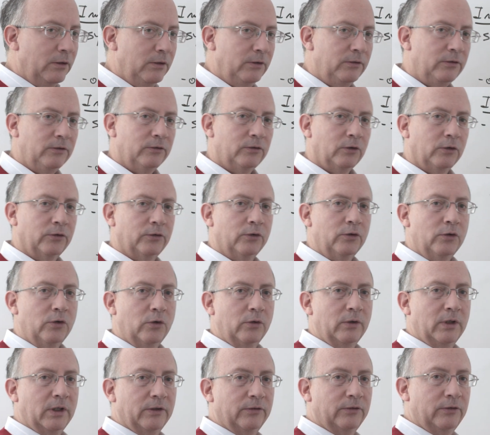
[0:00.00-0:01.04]
This is also
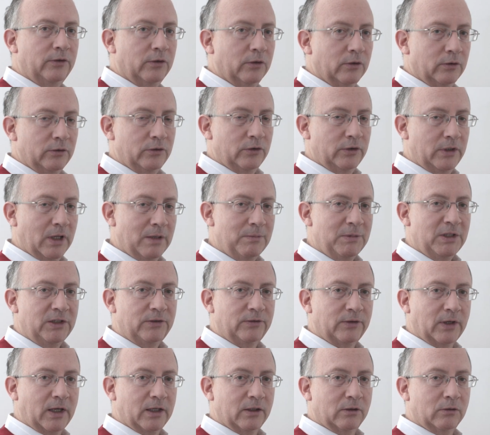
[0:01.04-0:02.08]
known as the Deming
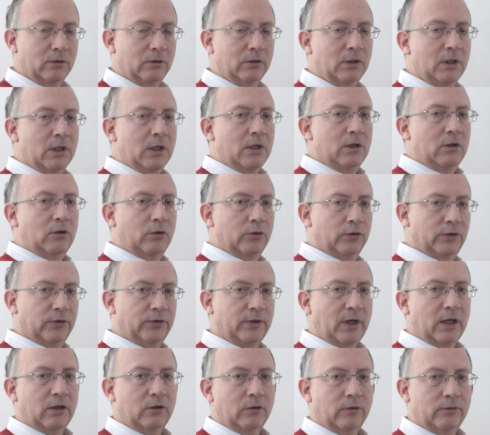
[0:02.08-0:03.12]
cycle, or the
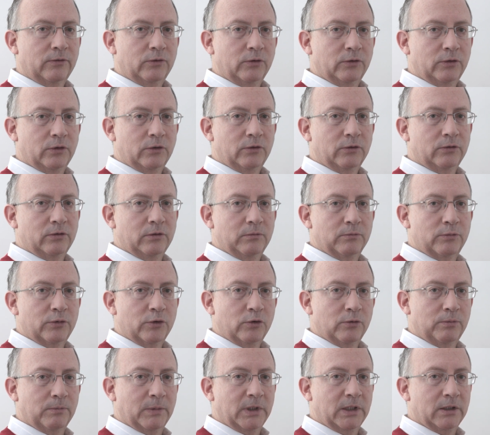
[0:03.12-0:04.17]
cycle of continuous
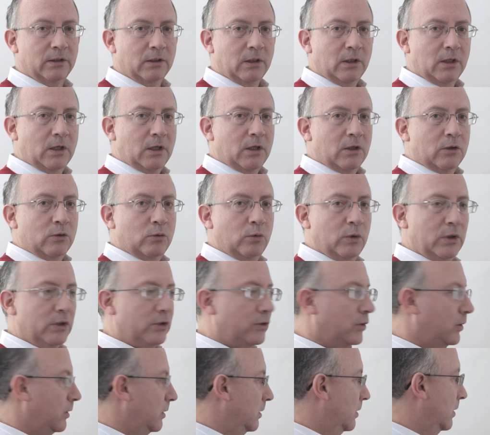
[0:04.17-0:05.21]
improvement,
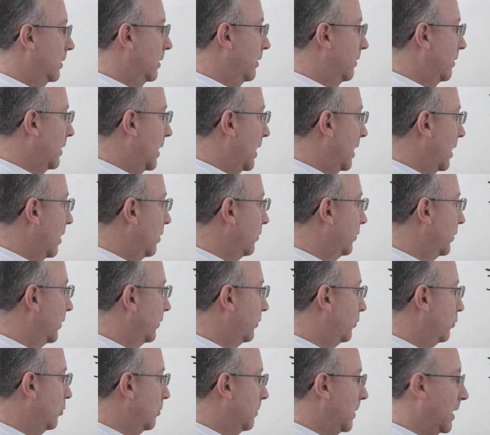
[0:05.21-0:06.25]
which allows
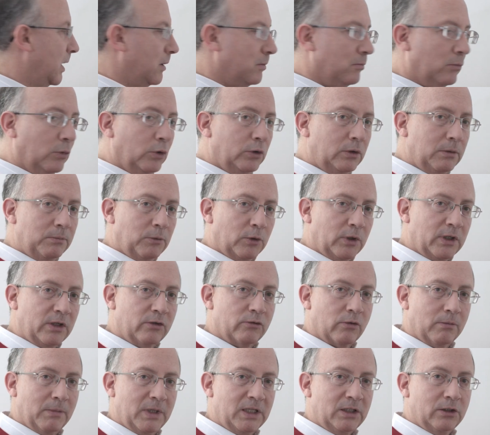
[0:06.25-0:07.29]
us to make multiple
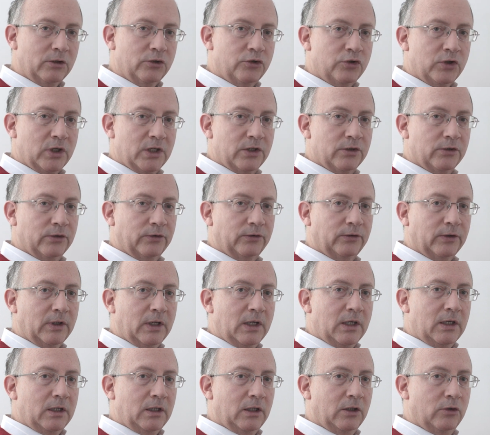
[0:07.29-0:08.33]
incremental changes
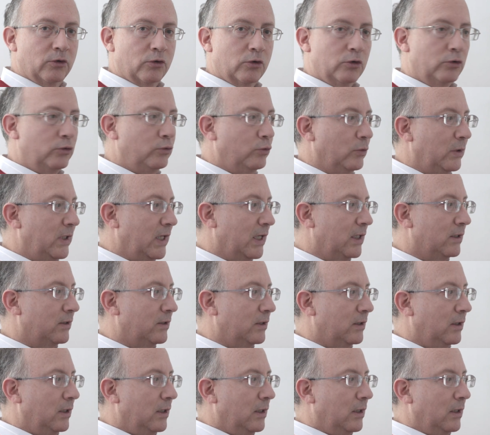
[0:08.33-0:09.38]
in order to
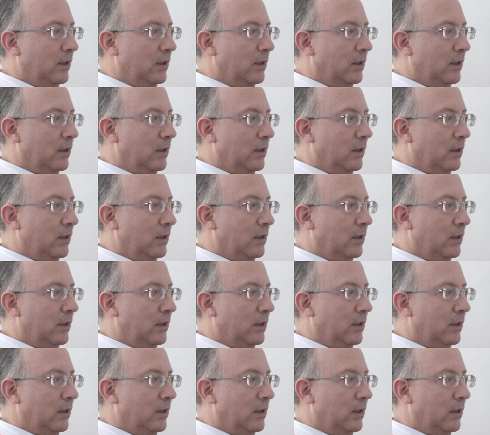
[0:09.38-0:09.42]
get